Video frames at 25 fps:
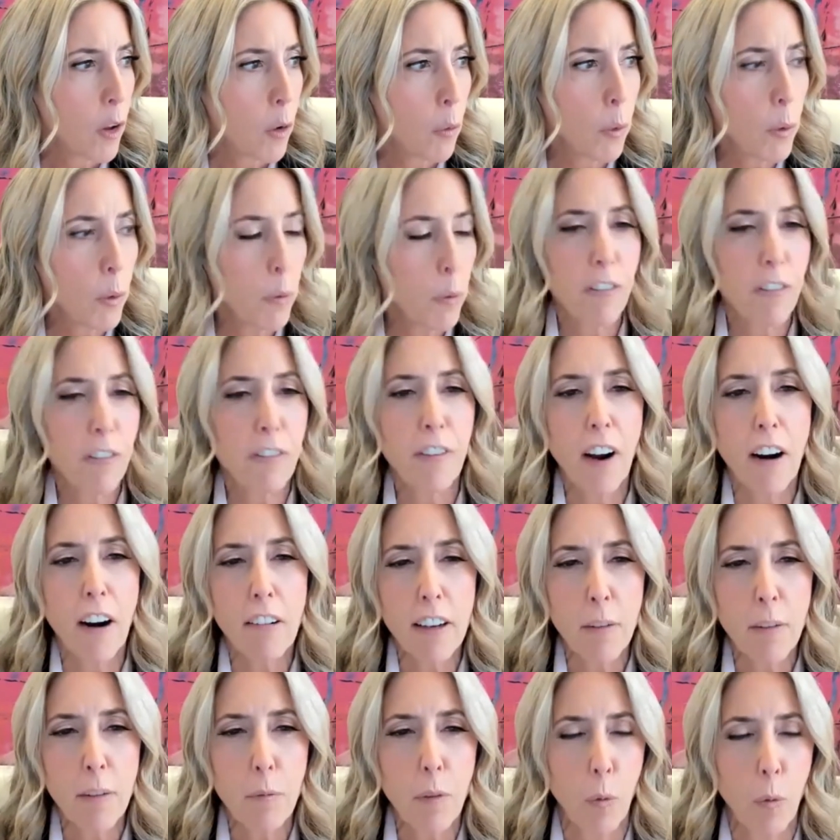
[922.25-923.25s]
we were
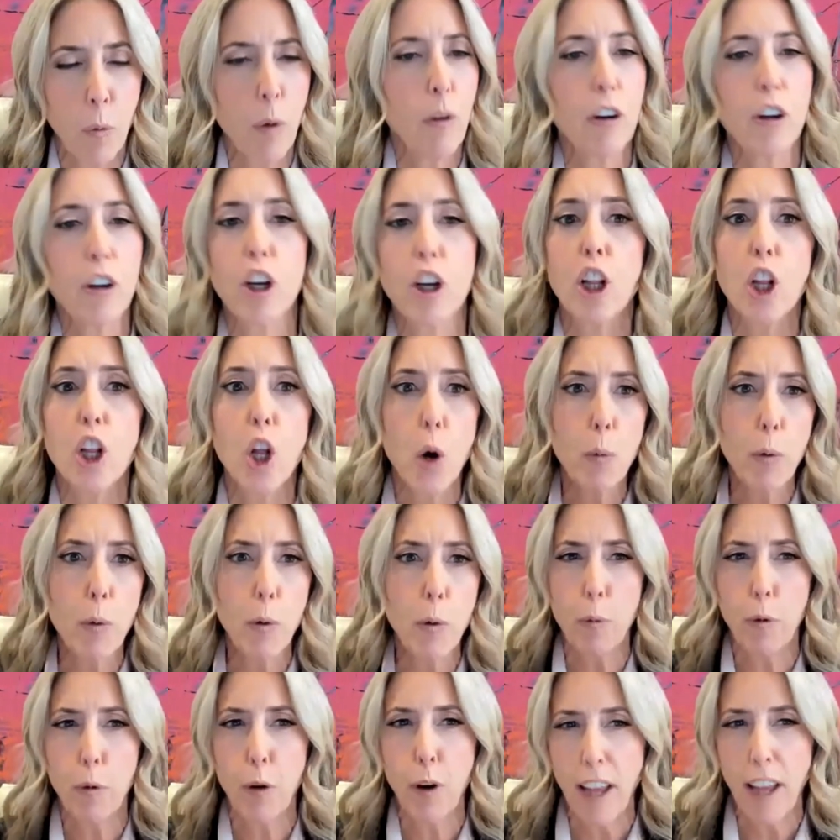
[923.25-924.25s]
a
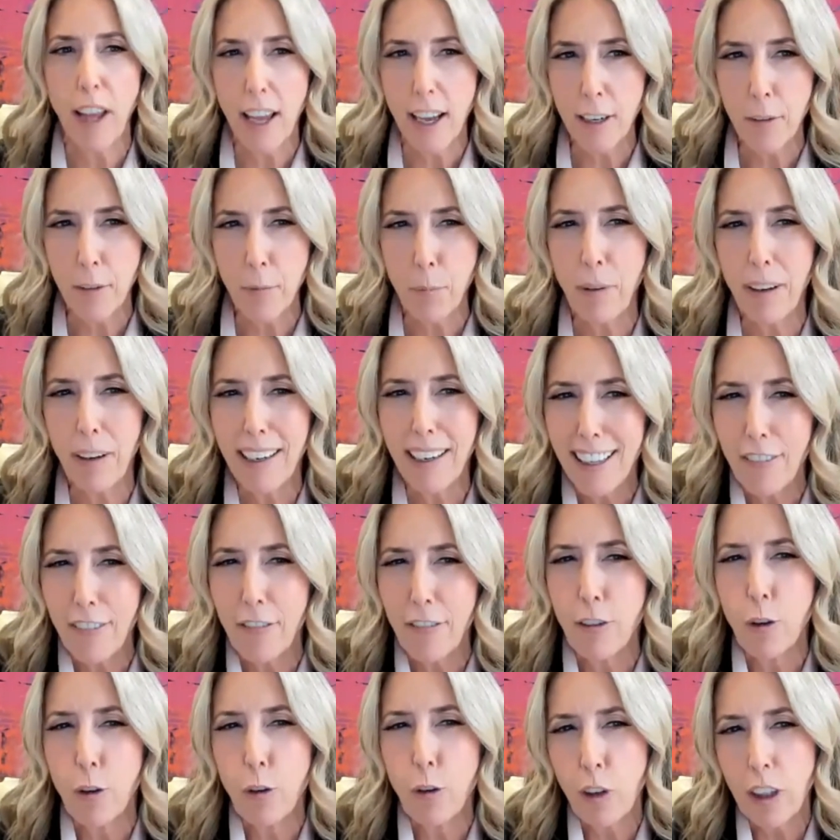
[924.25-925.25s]
global brand. But
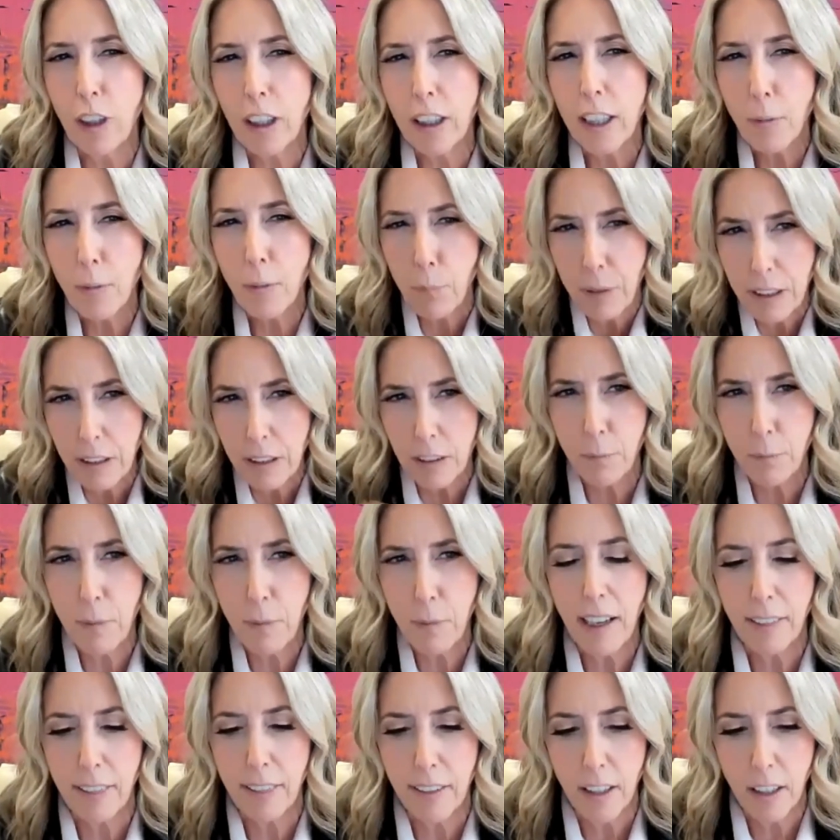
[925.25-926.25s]
if you really peel
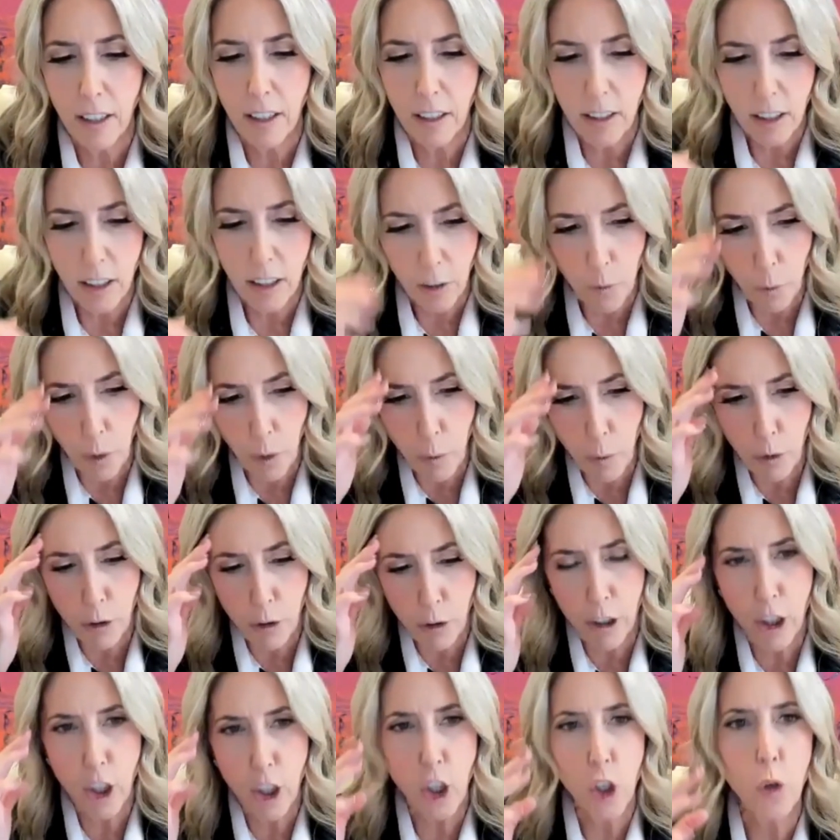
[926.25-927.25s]
back the onion, we were
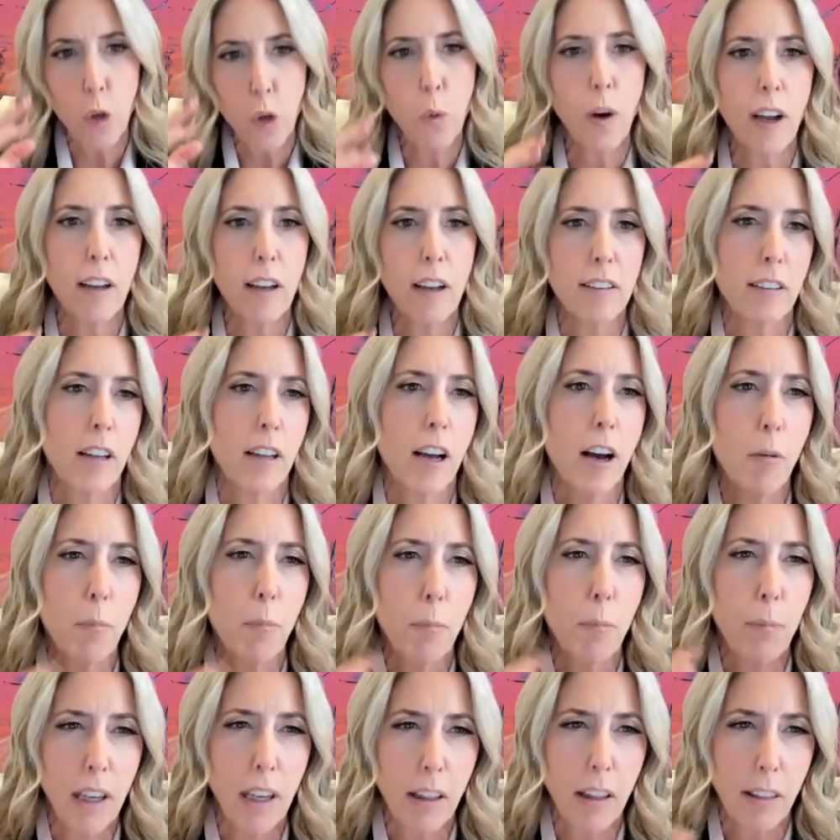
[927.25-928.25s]
a US
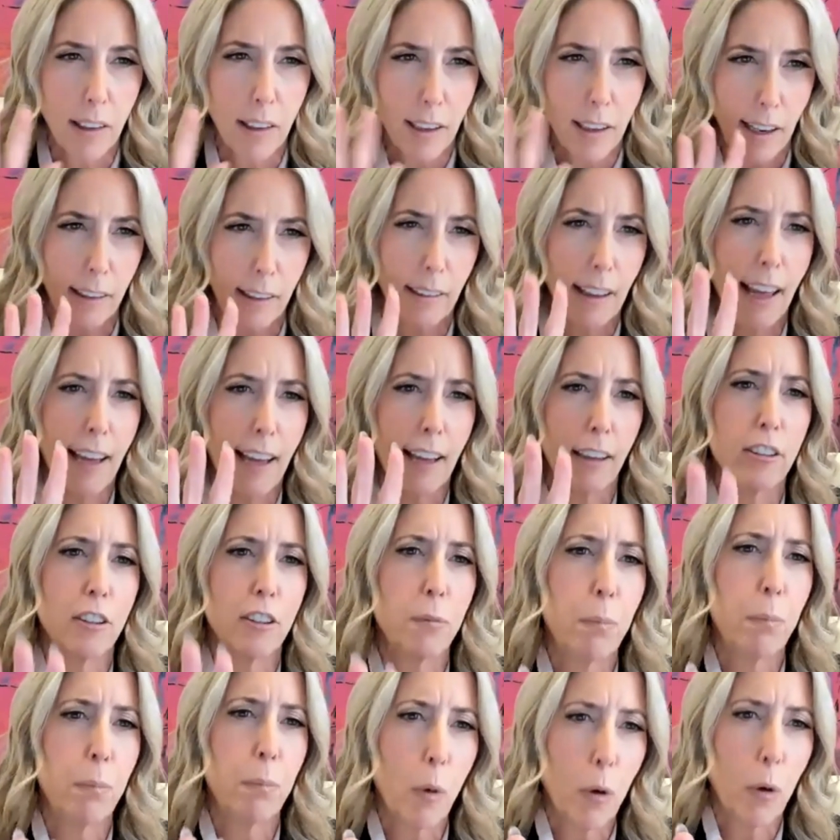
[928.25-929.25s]
company that
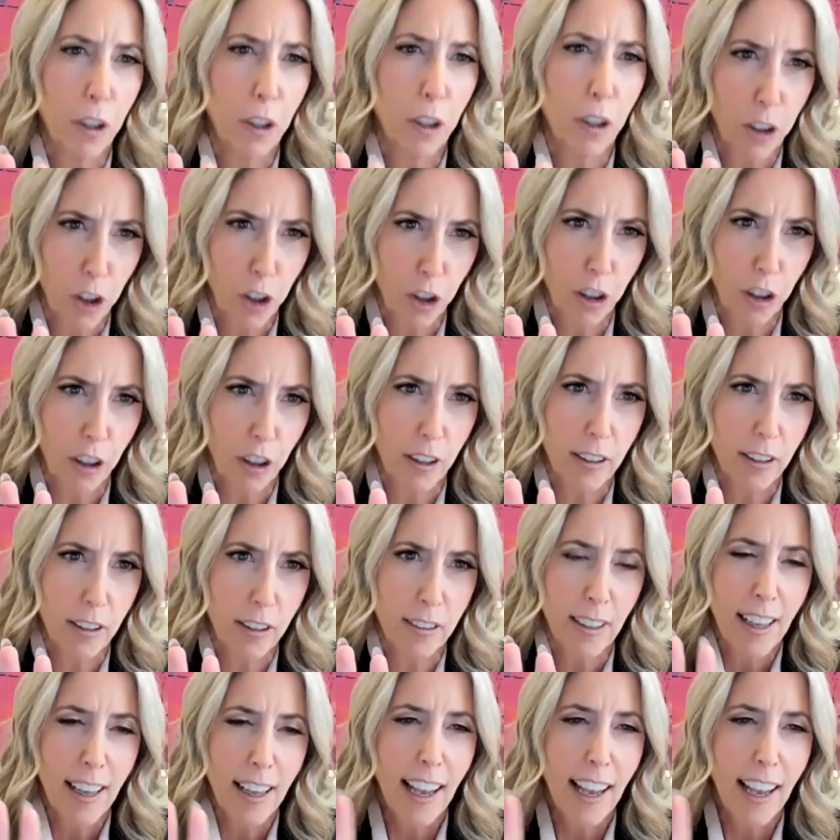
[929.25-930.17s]
exported goods.